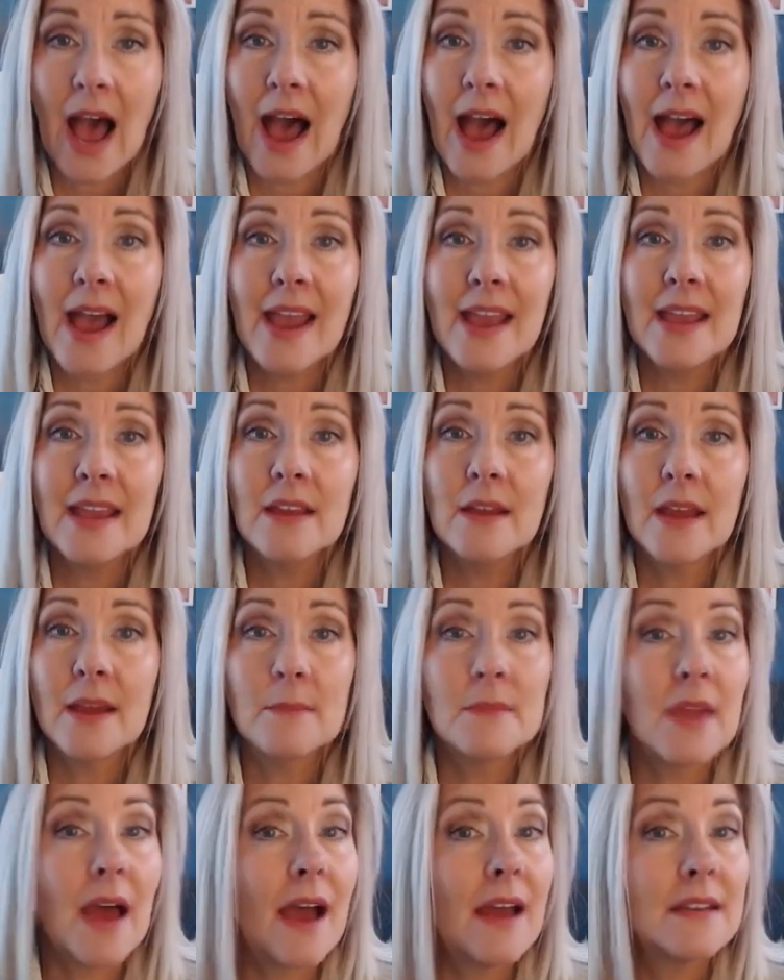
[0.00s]
I
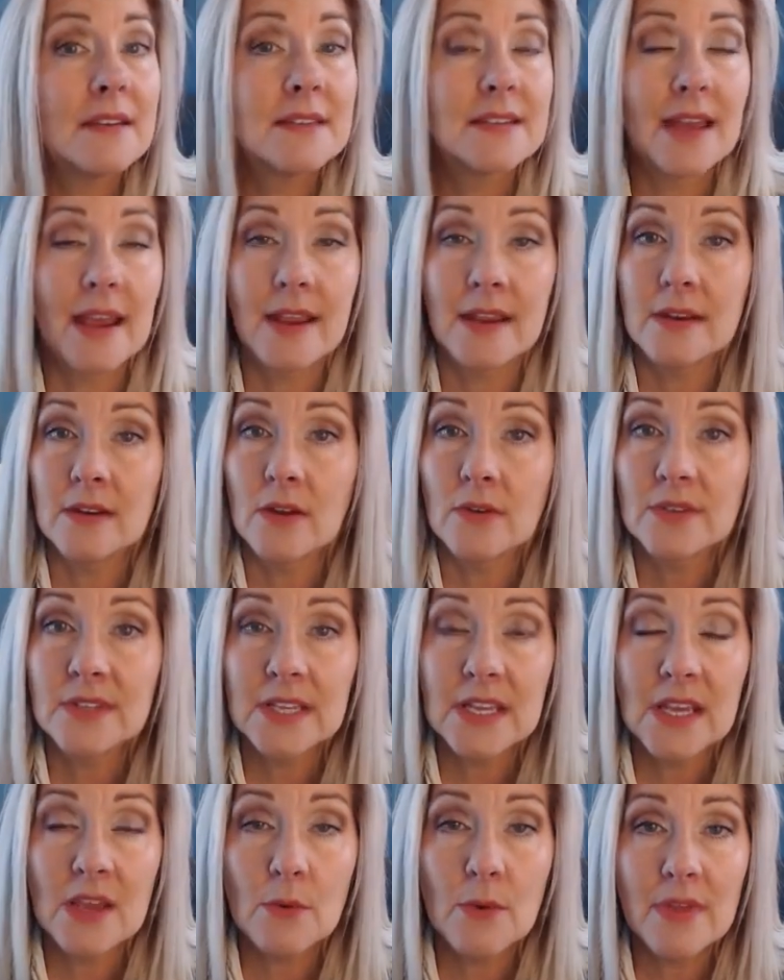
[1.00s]
am not
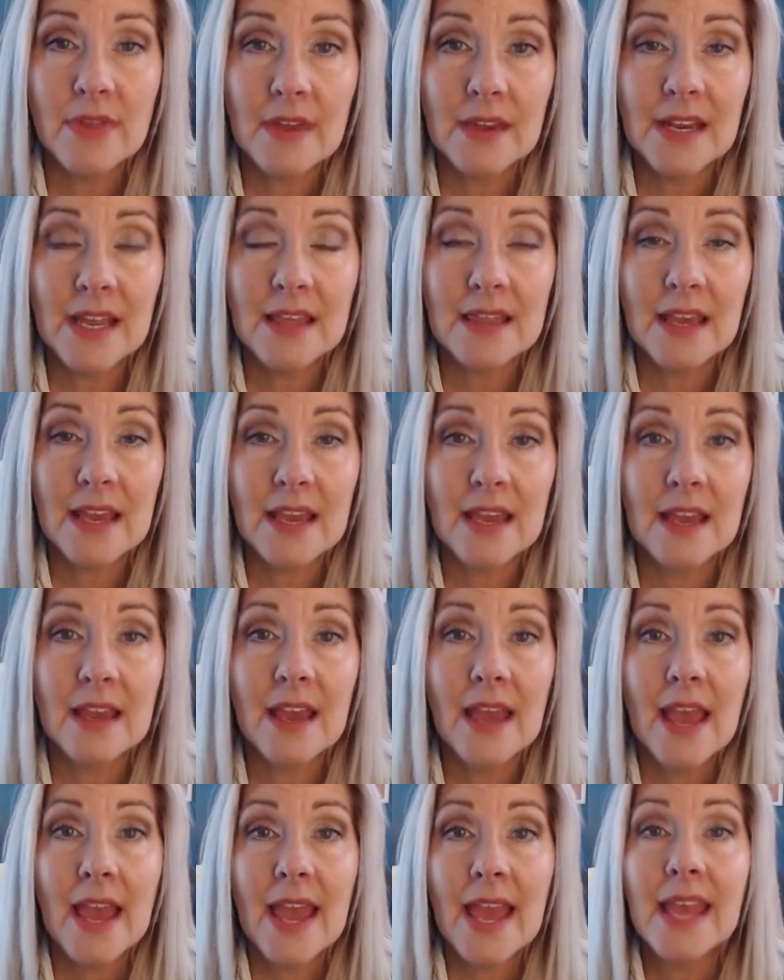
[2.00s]
diagnosing you with
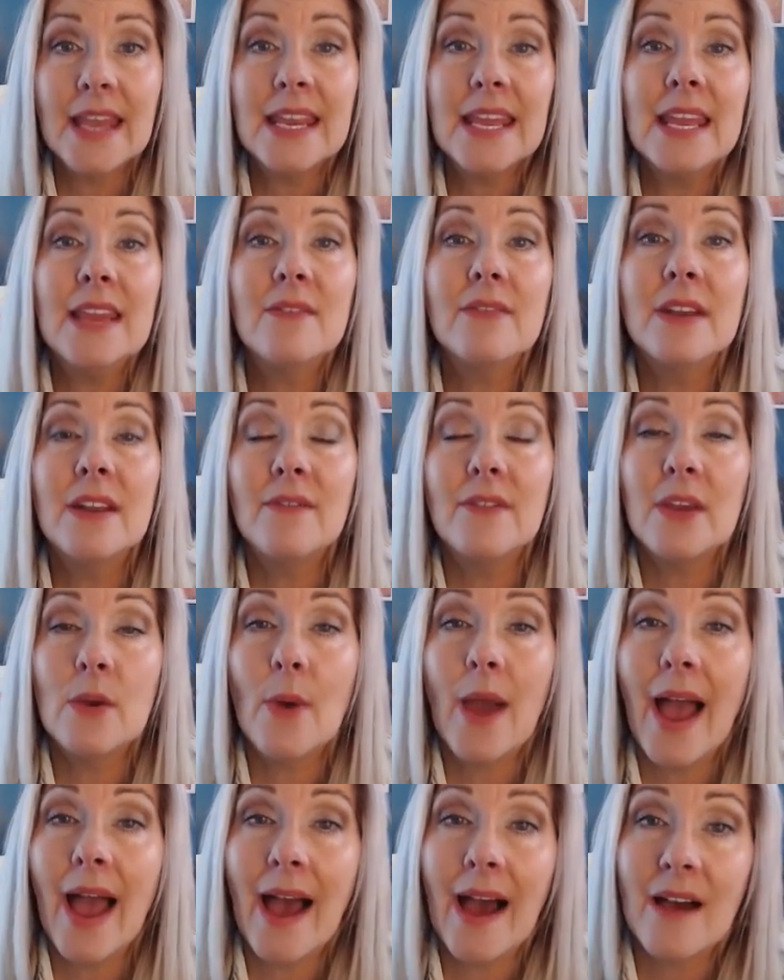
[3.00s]
anything. And even if
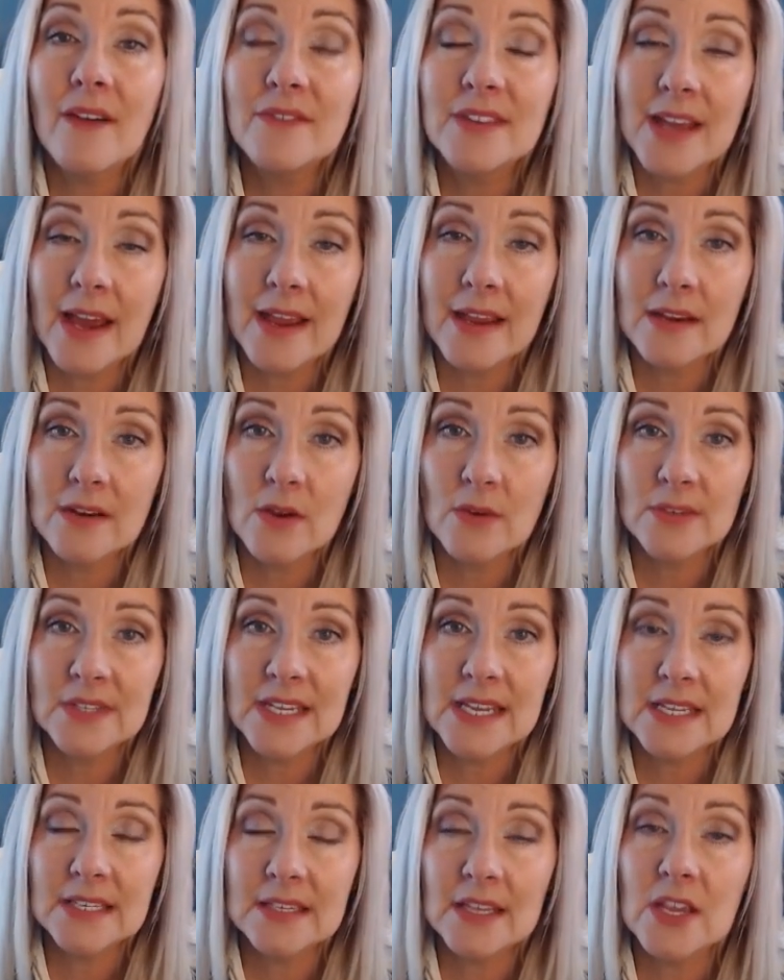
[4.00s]
you have
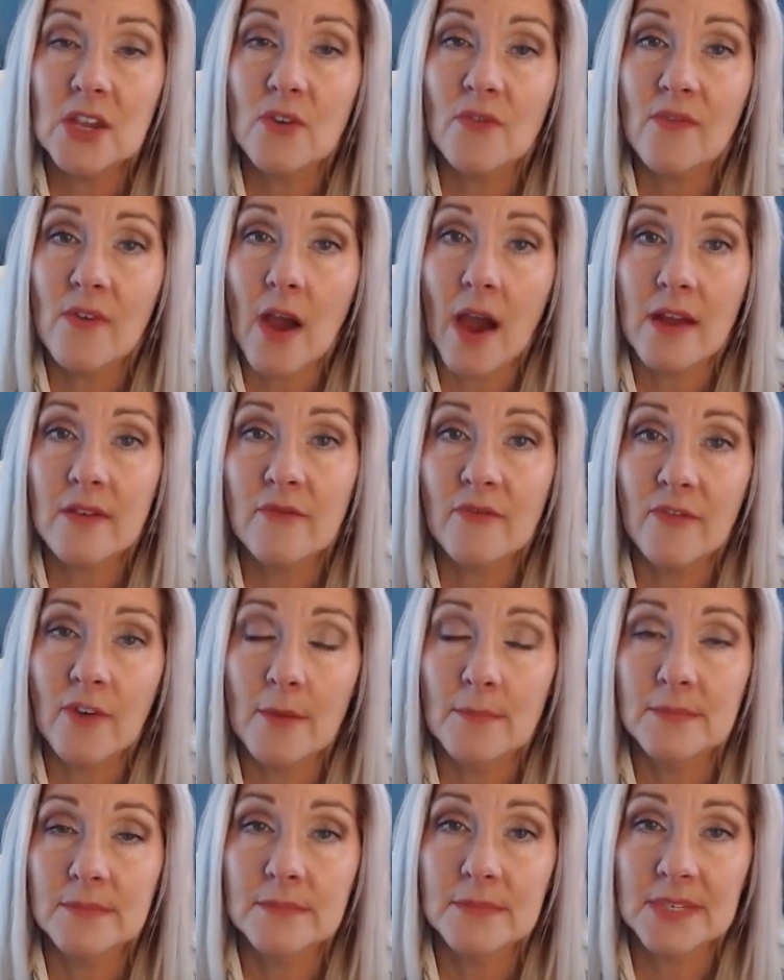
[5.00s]
diagnoses that you've gotten
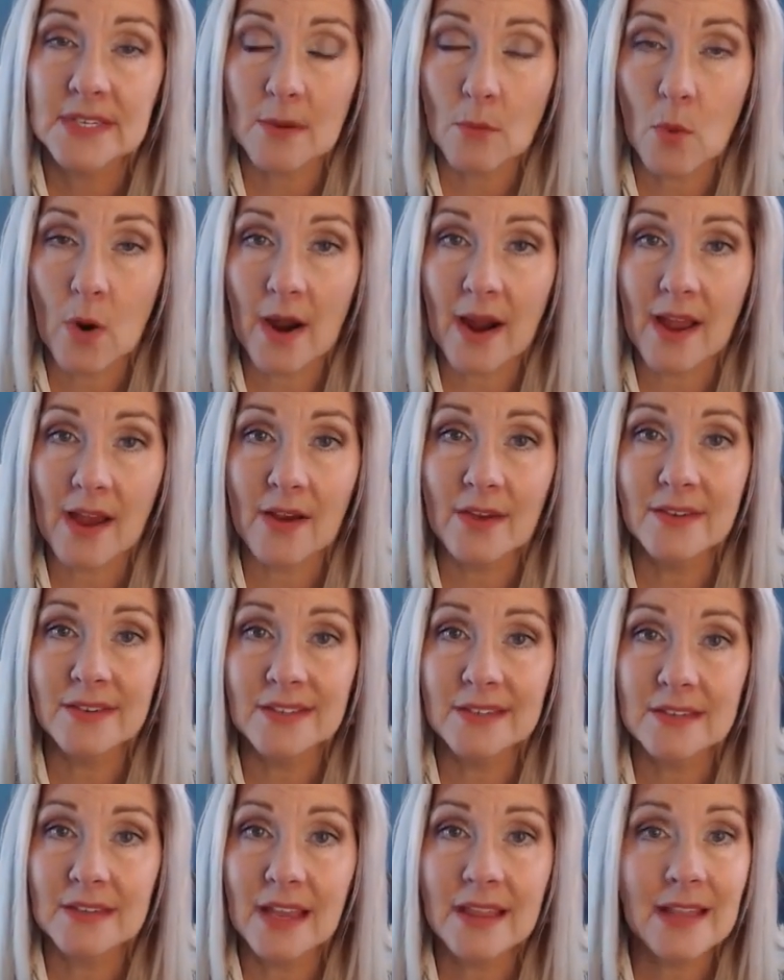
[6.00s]
from somewhere
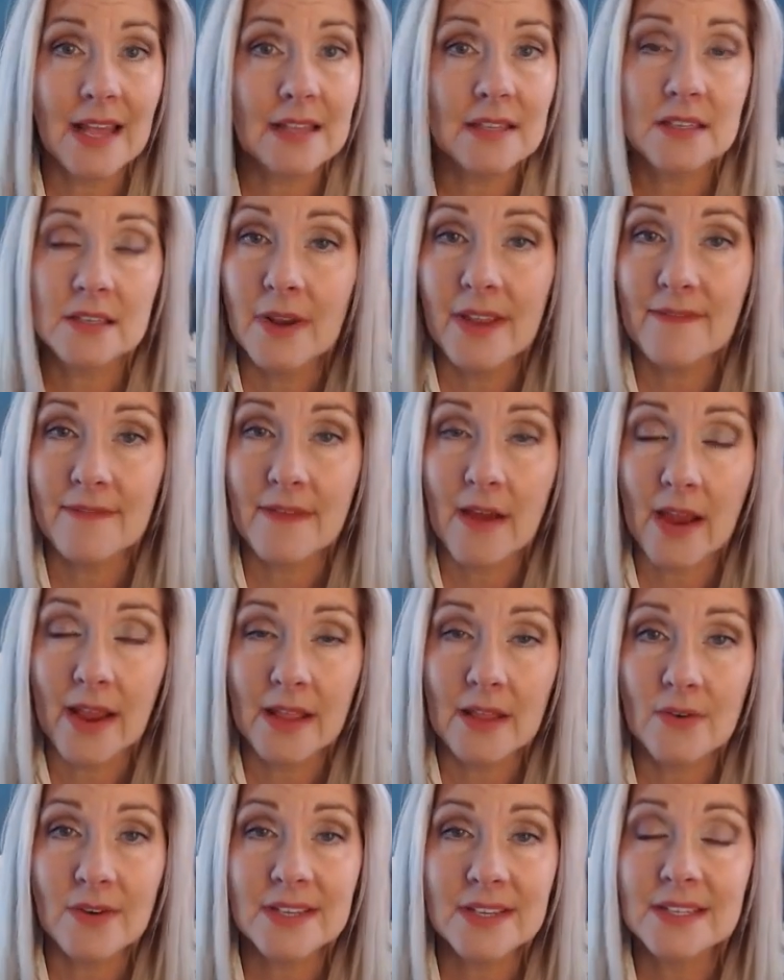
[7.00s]
else, and that's totally
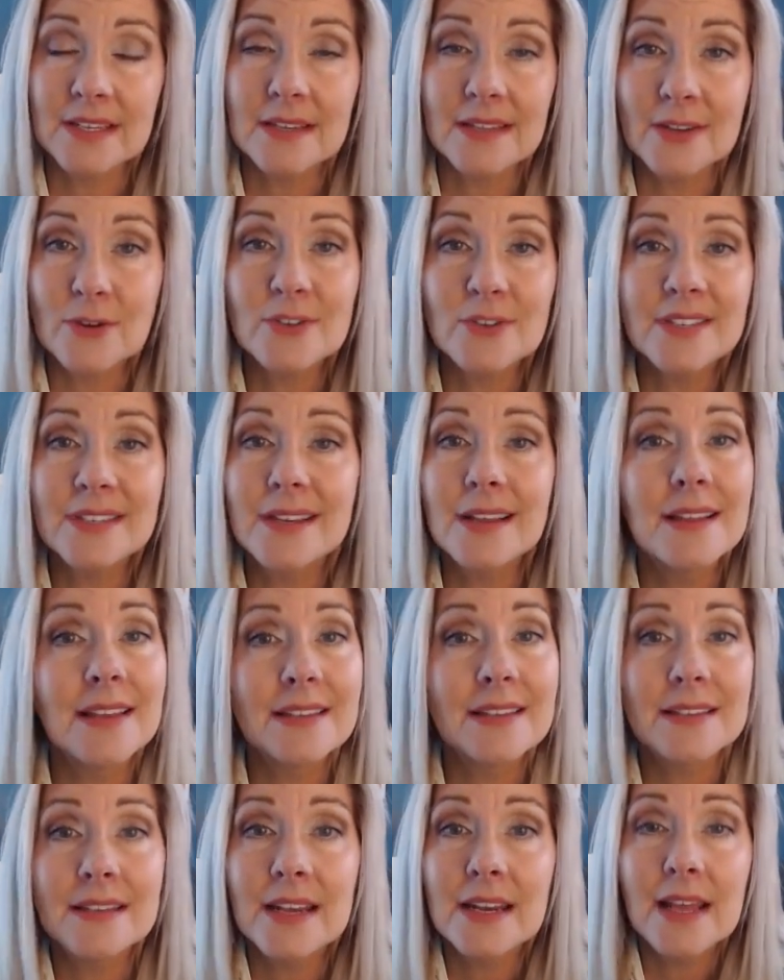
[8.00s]
fine, there still
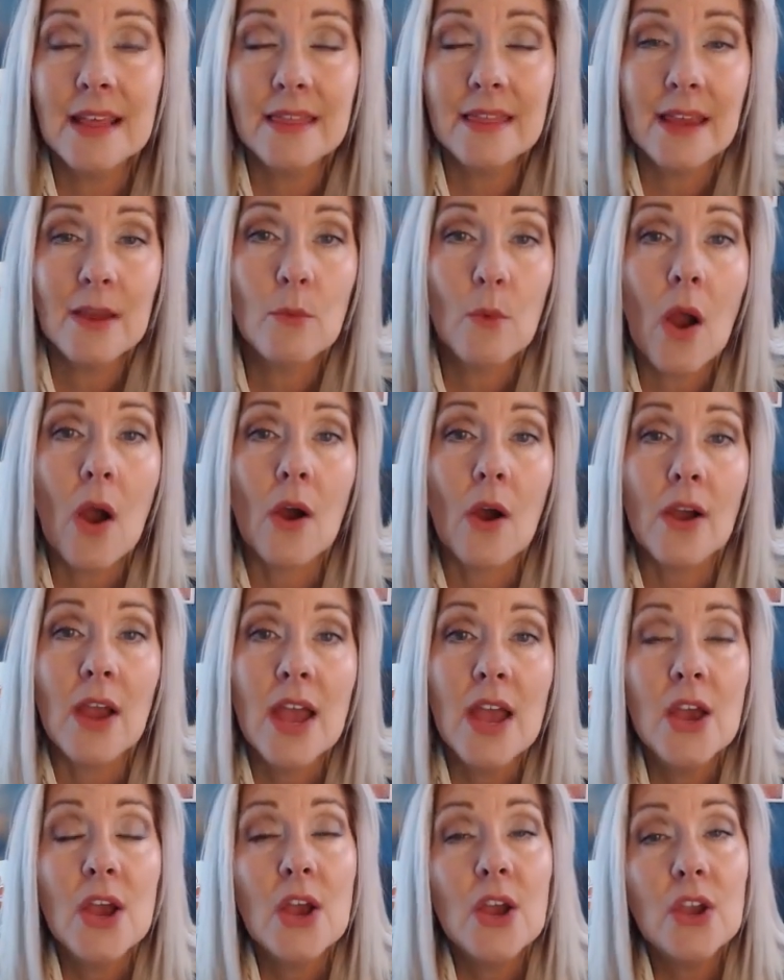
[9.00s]
isn't anything wrong.
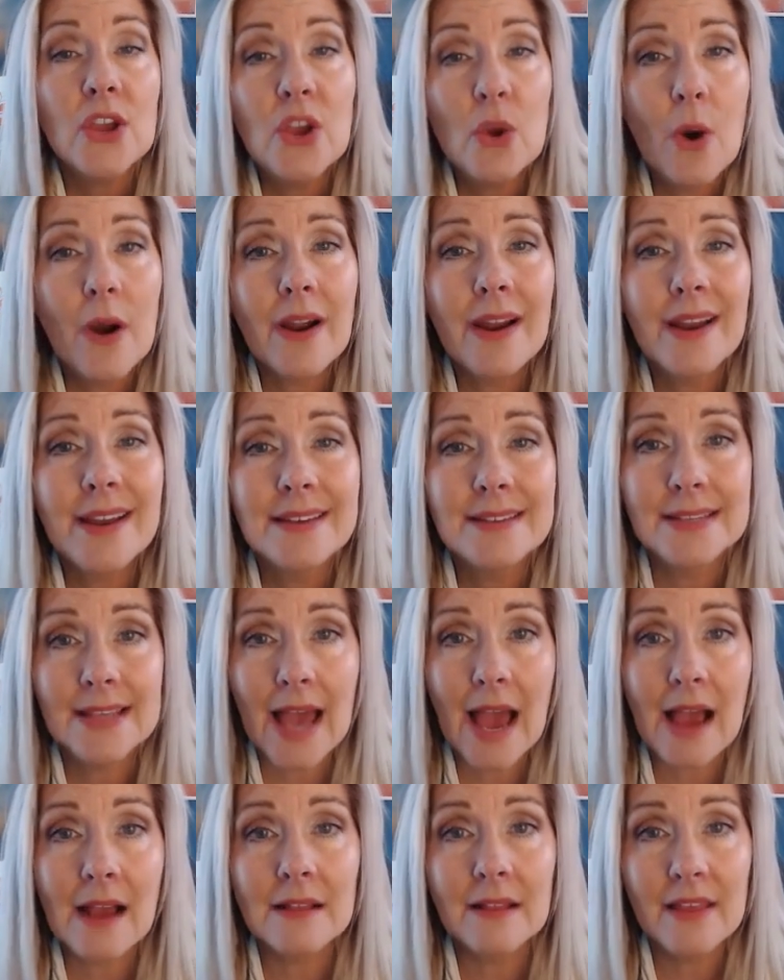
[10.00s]
You are
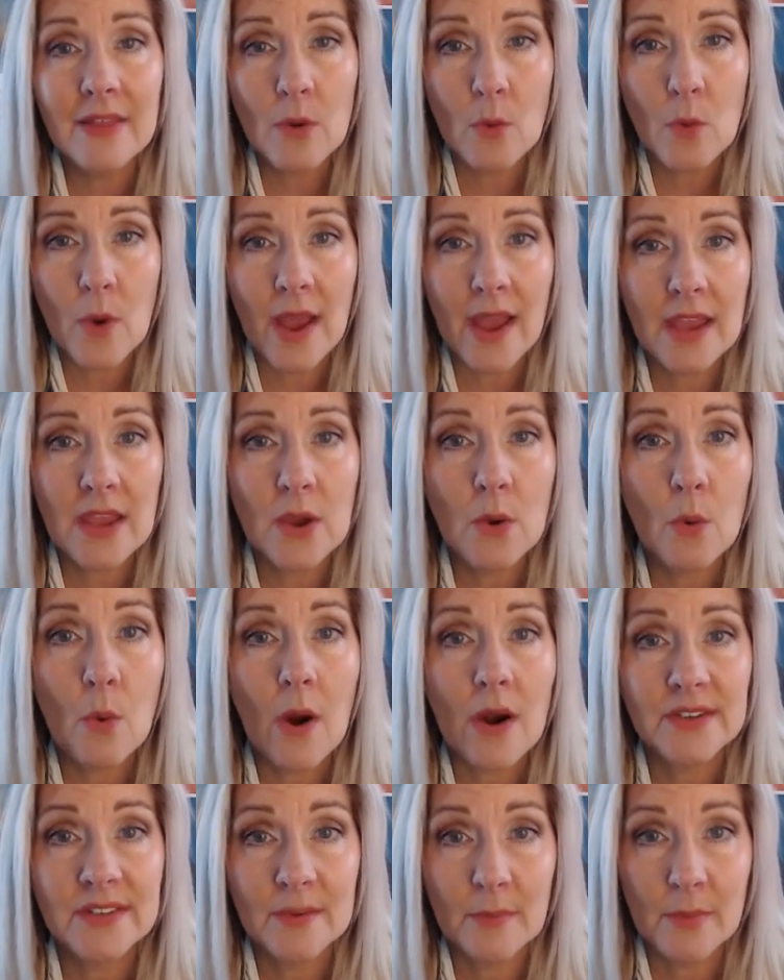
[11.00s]
exactly the way you
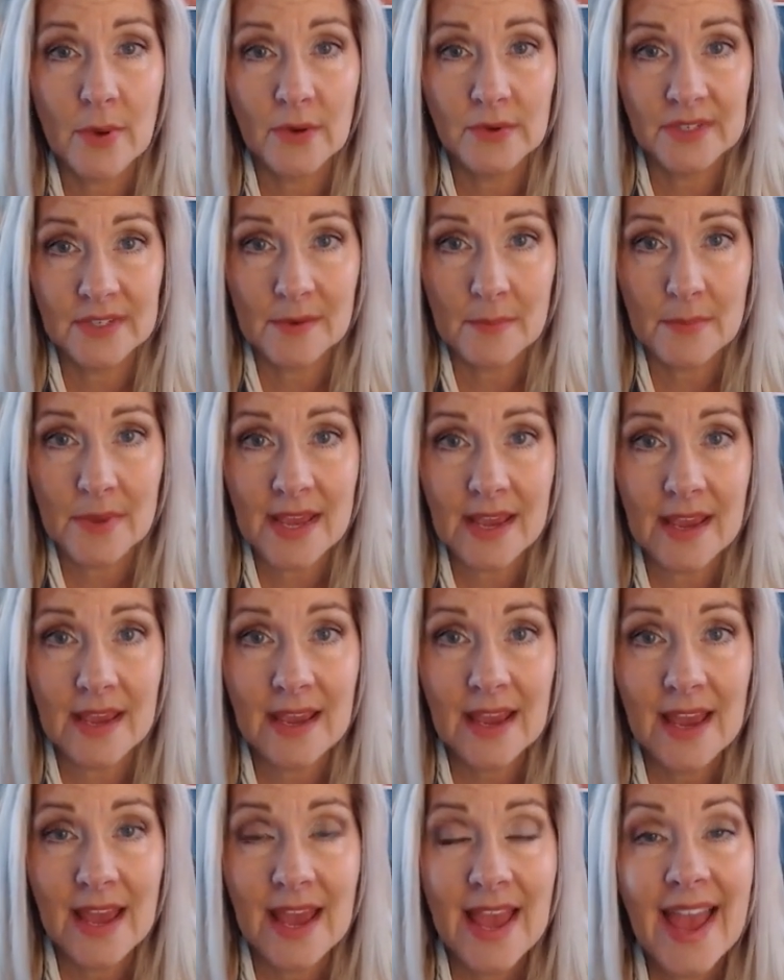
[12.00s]
are supposed to be.